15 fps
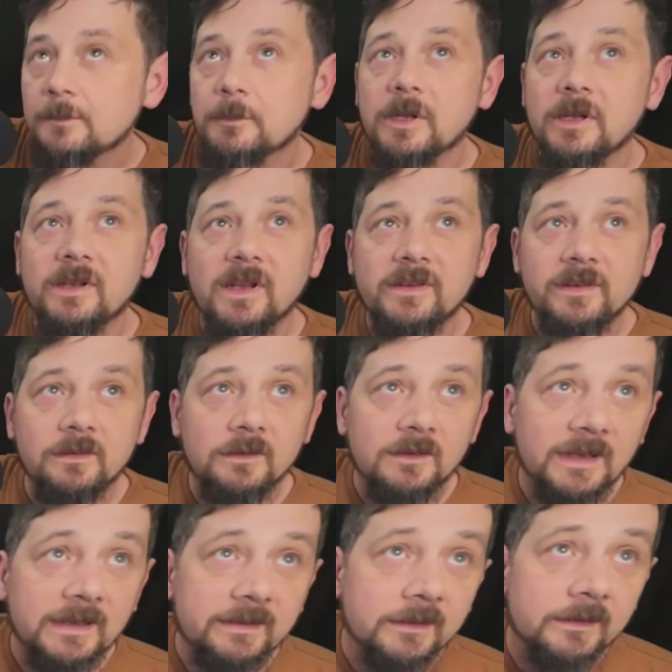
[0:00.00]
but it doesn't
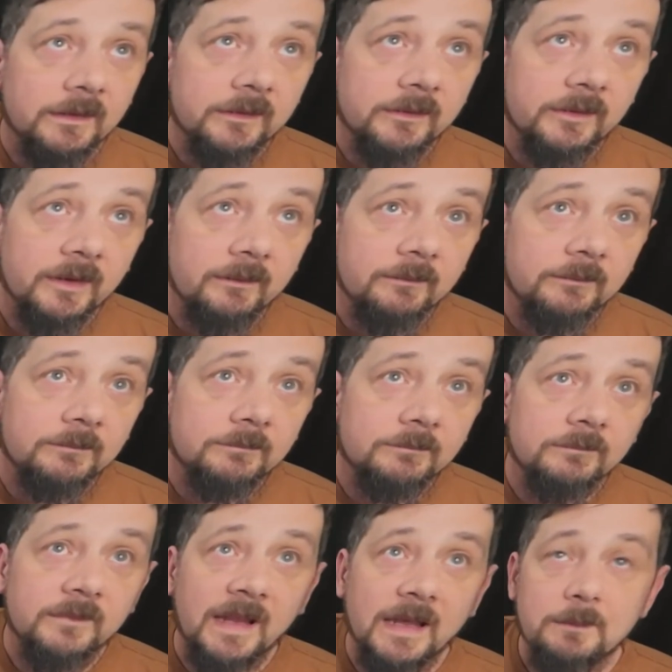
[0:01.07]
look like there's
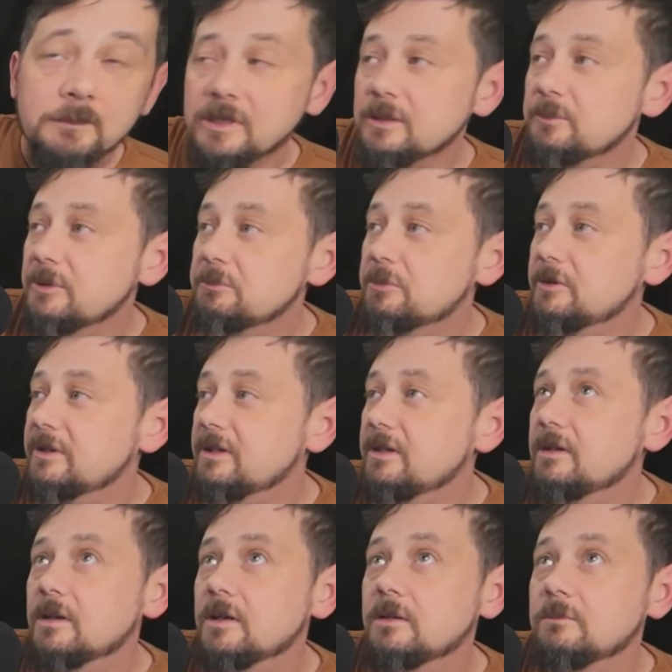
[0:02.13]
that many people
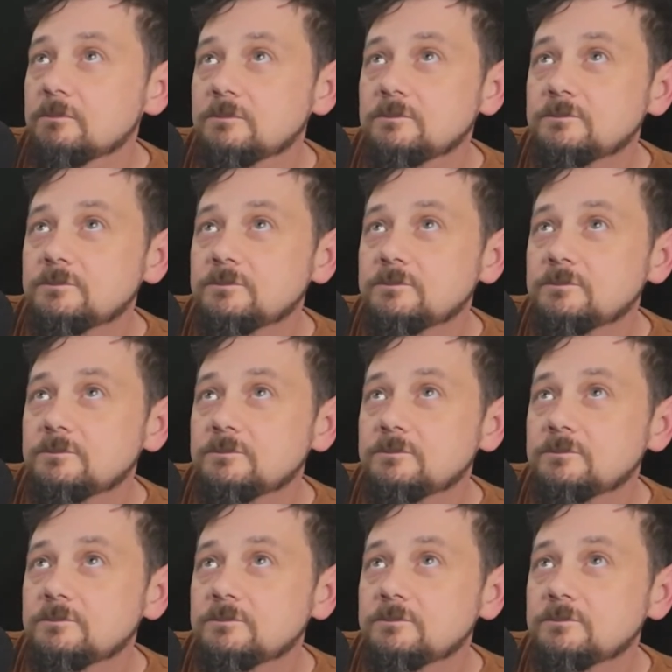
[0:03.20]
here.